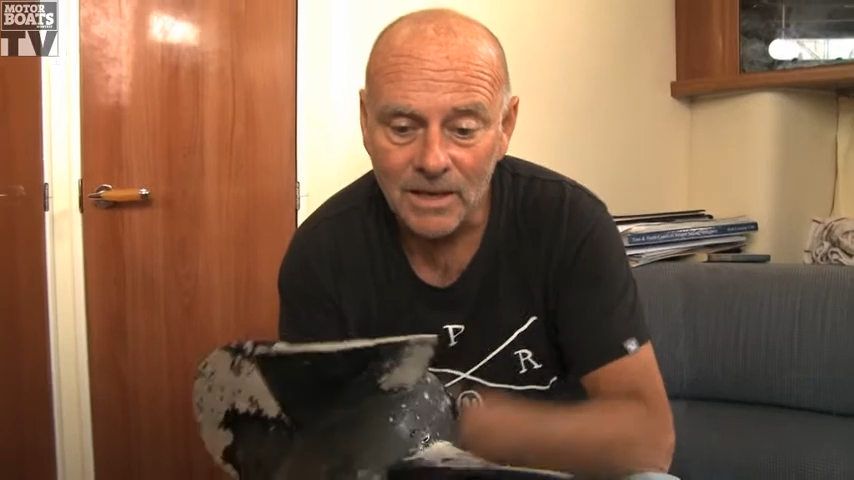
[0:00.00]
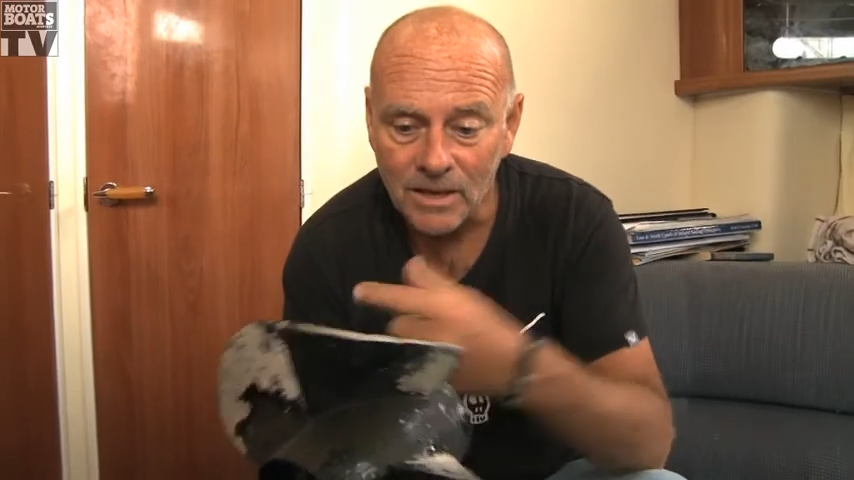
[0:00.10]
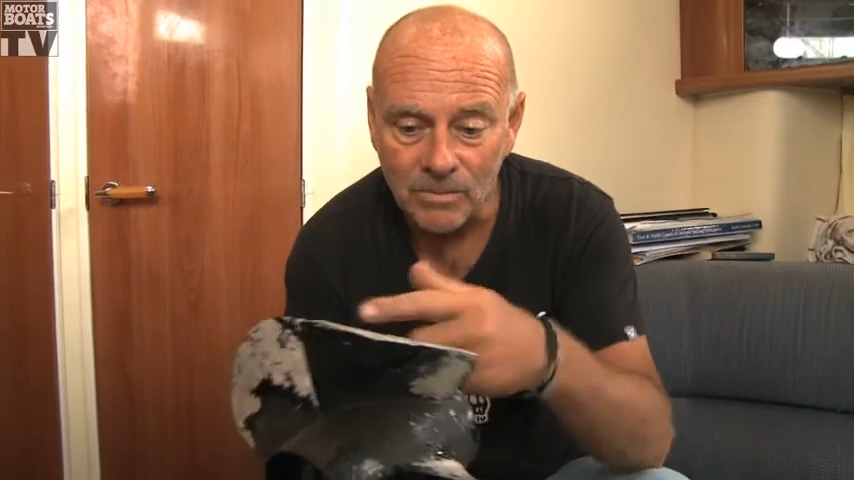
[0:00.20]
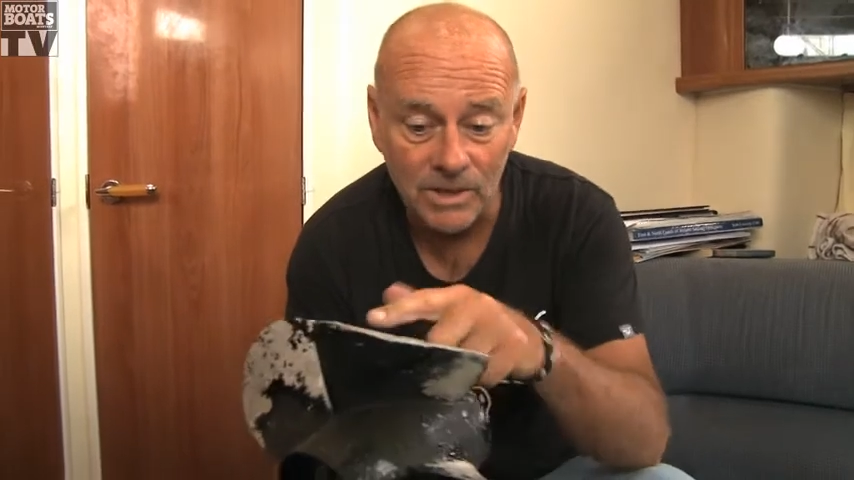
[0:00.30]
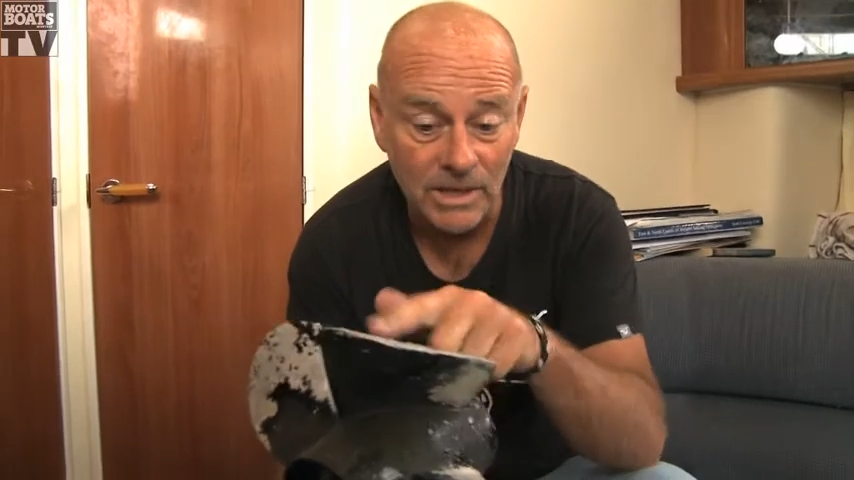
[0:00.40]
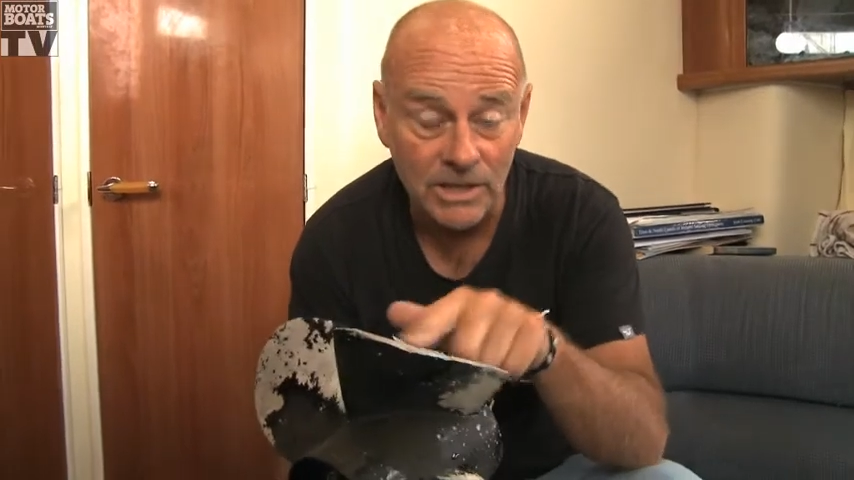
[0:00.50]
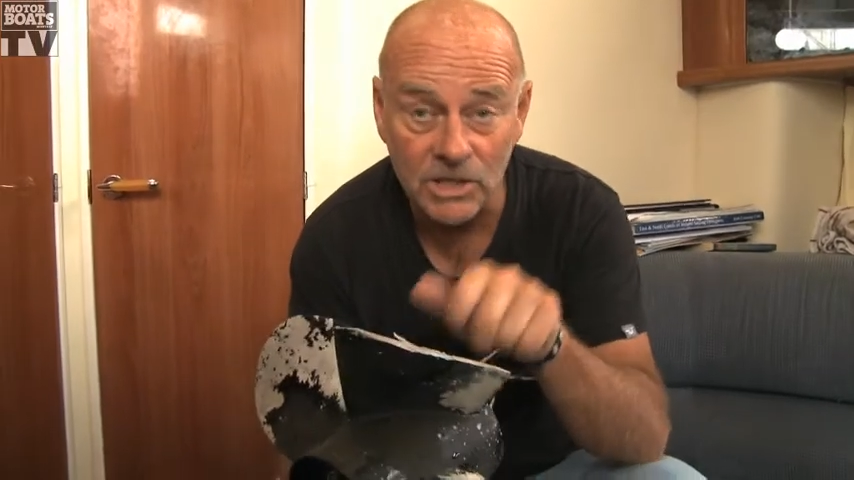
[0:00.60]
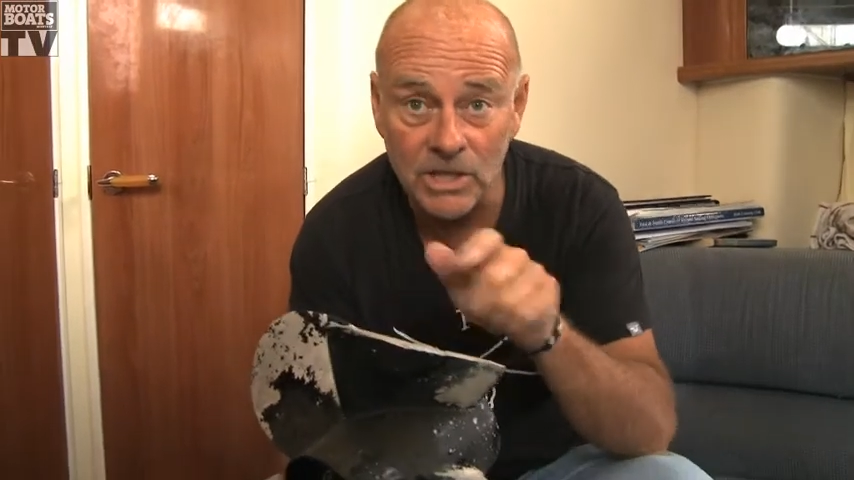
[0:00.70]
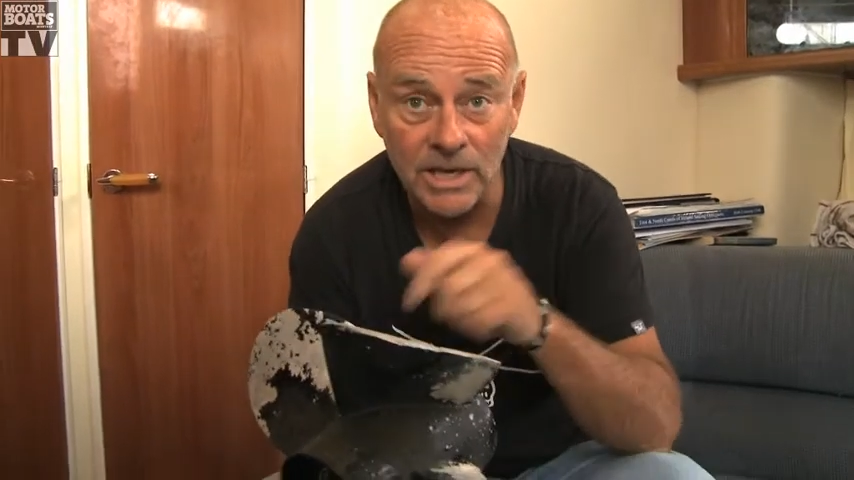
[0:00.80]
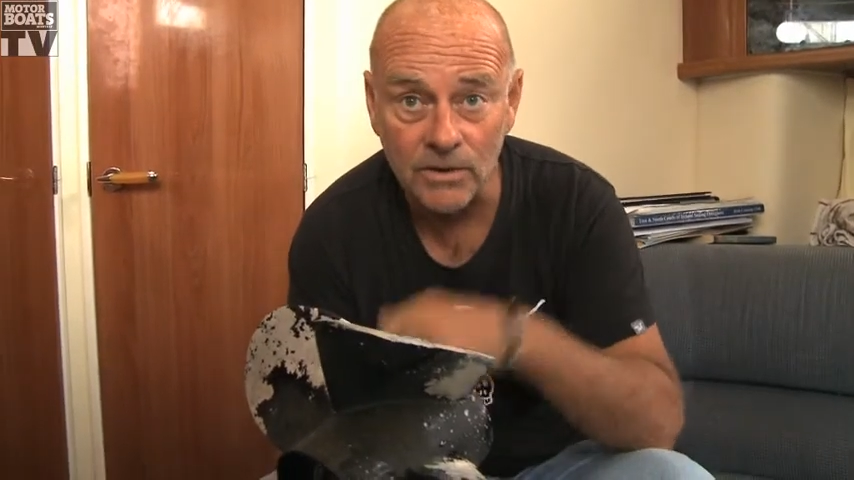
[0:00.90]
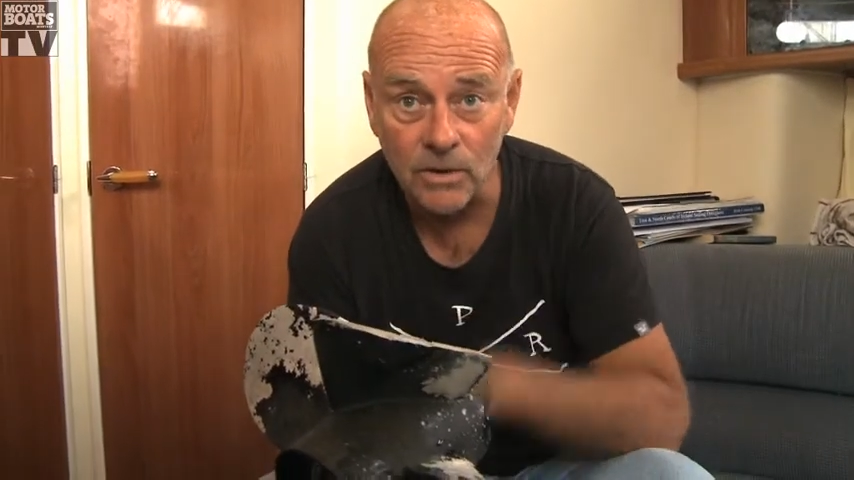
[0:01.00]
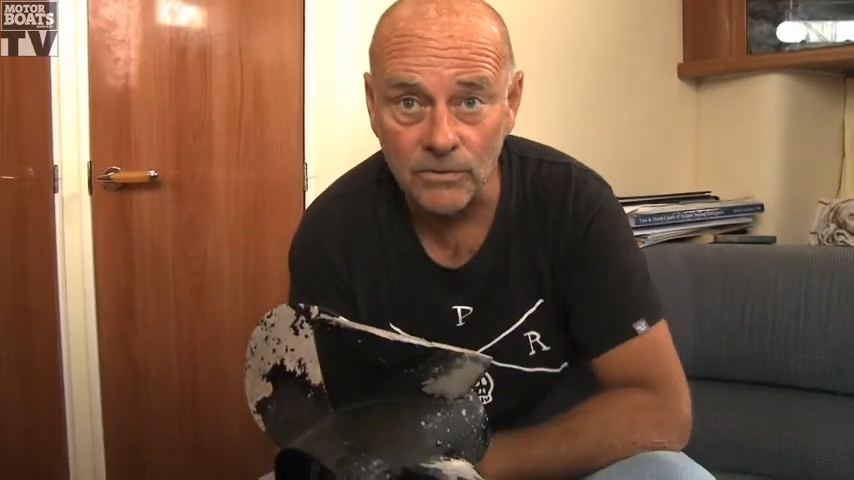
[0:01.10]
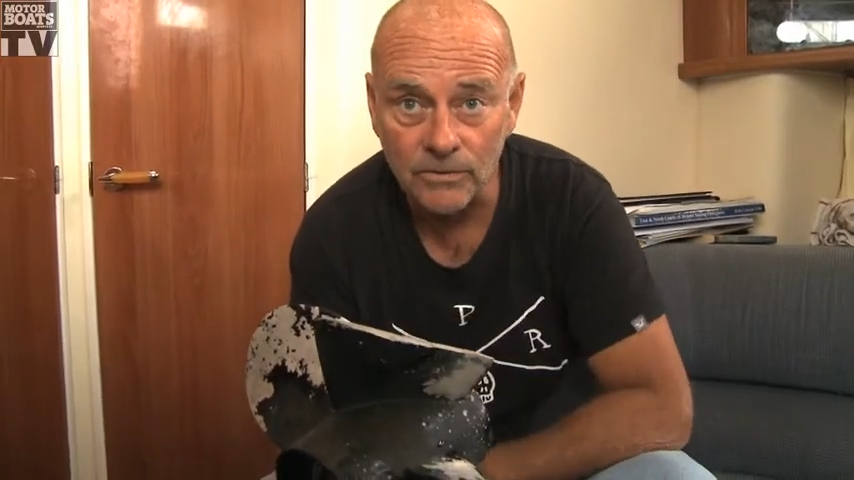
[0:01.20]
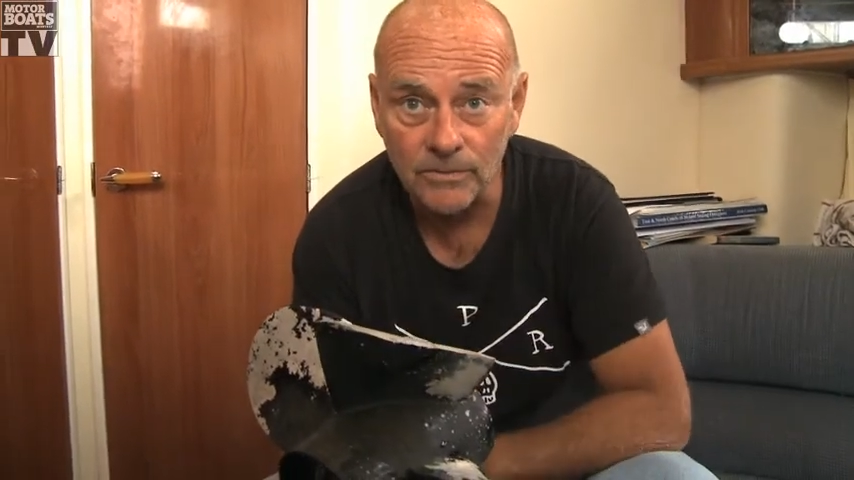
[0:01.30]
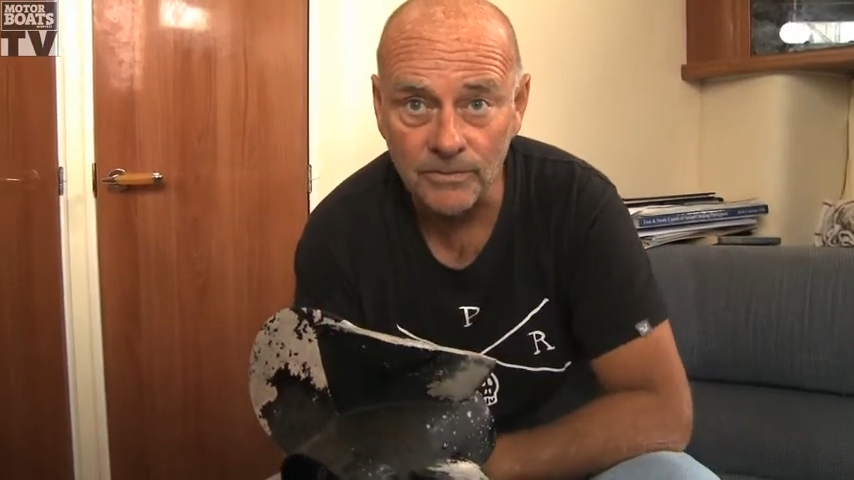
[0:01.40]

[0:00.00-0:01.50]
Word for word: Completely sheared off,